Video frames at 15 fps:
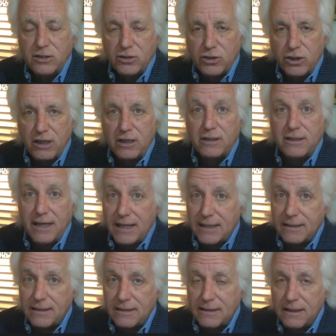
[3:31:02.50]
a share.
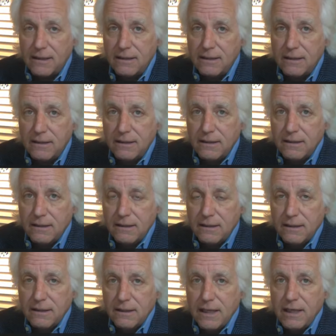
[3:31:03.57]
Yes,
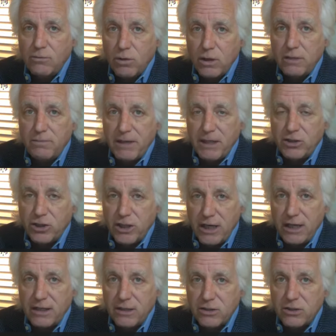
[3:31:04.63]
it would have been
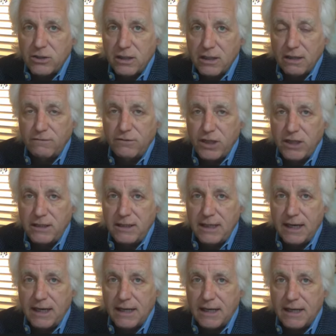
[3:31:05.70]
shares of
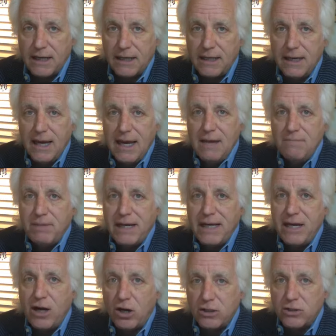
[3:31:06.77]
GTII, but he
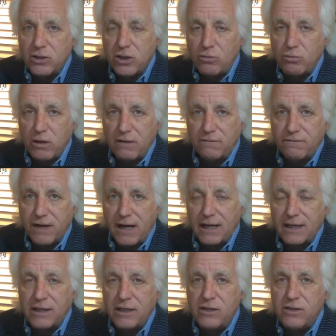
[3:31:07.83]
also would have
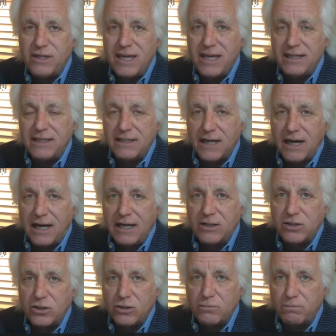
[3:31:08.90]
gotten the entire
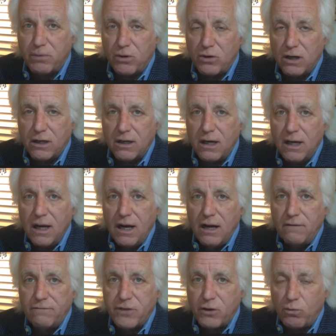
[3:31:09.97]
support
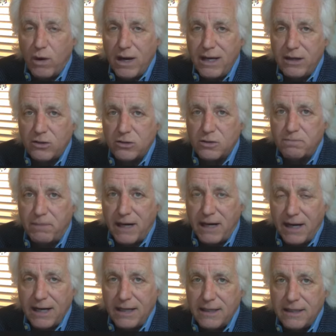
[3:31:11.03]
of the whales
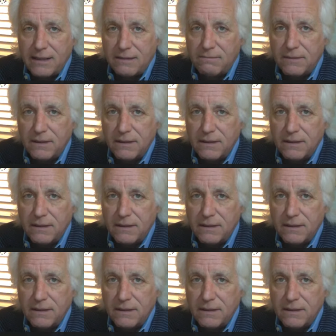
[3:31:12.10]
behind him.